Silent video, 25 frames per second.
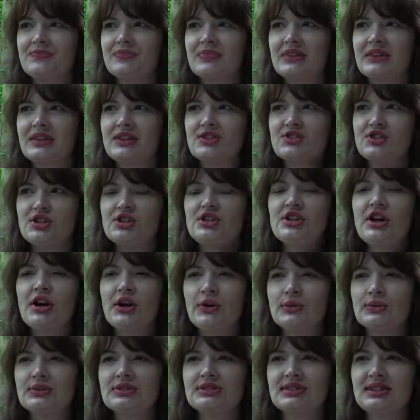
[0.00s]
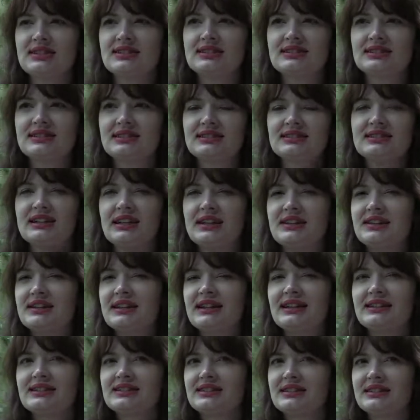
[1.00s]
she knows there's nothing
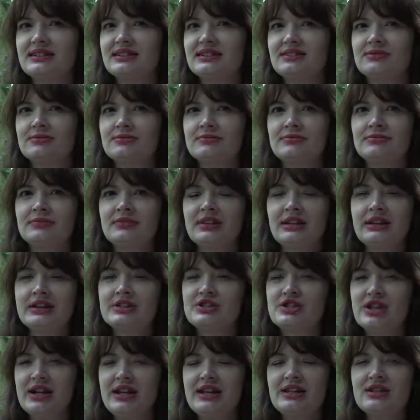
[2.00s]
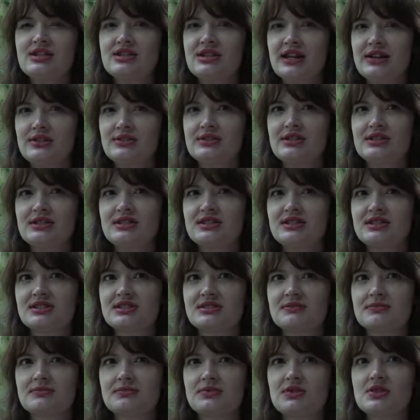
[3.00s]
else can change now. She's
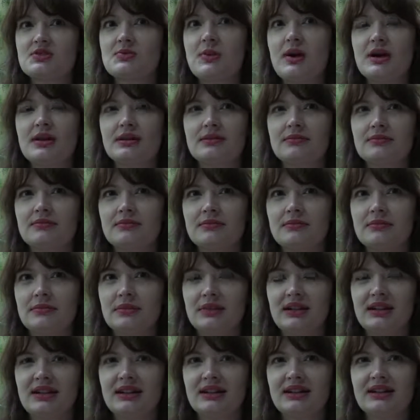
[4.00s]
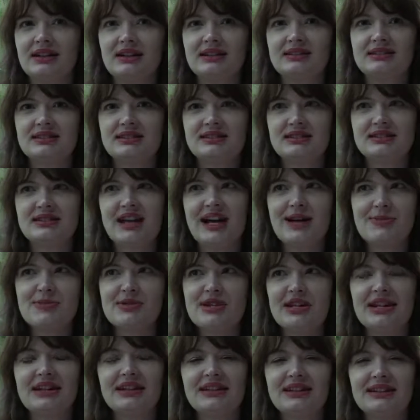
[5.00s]
won. Yeah, this is
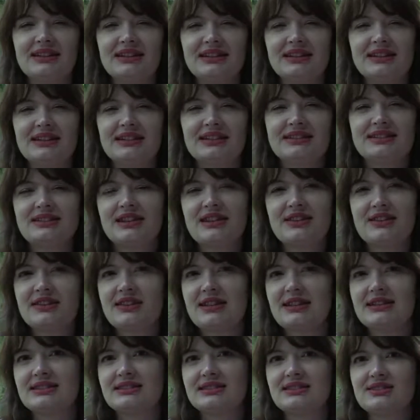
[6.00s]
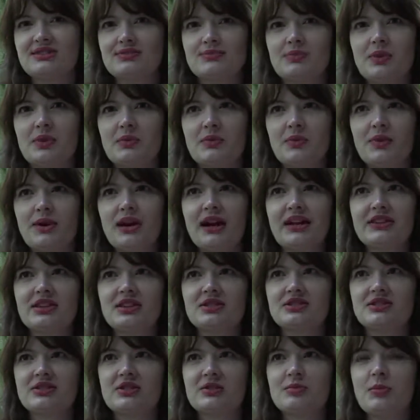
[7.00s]
happening. Nothing else. We're at the
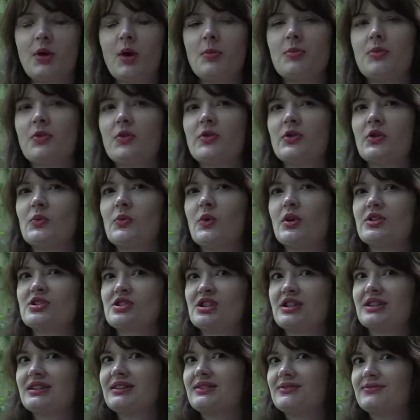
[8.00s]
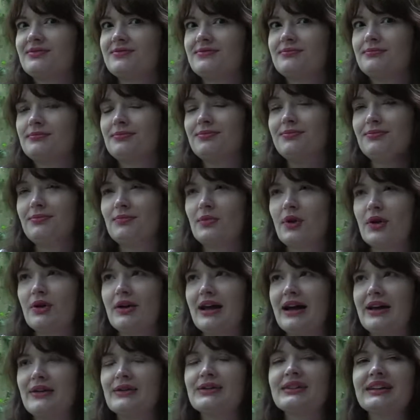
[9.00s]
sort of popcorn and watch it roll
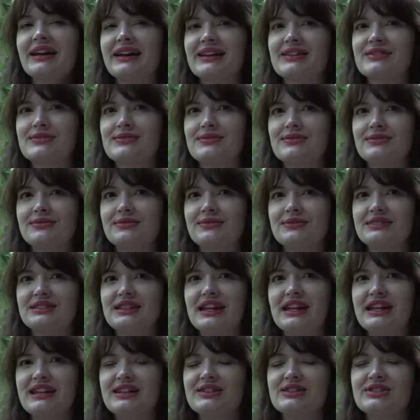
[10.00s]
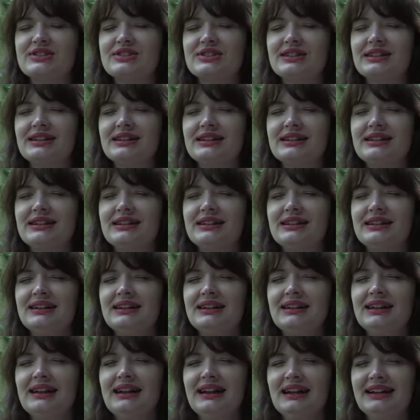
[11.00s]
out kind of stage,
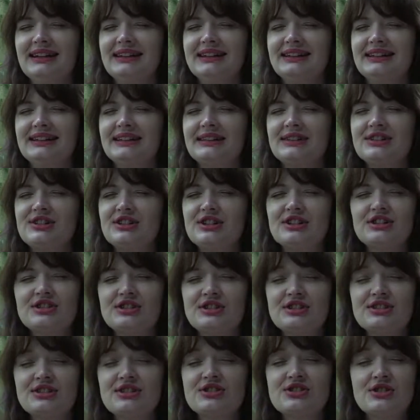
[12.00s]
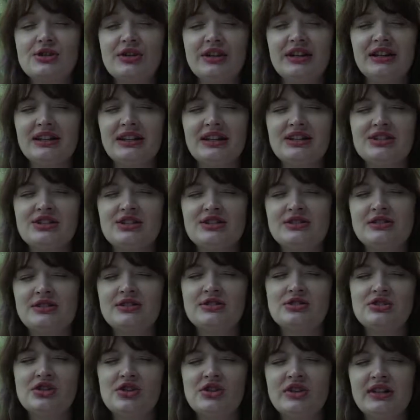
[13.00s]
and she's enjoying it. She's
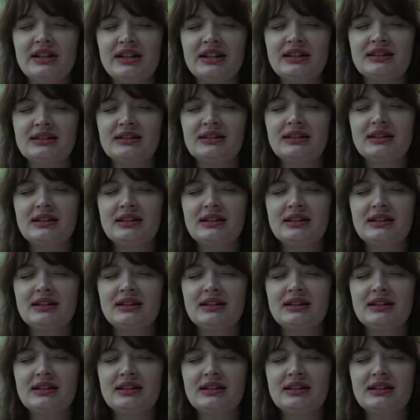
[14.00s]
enjoying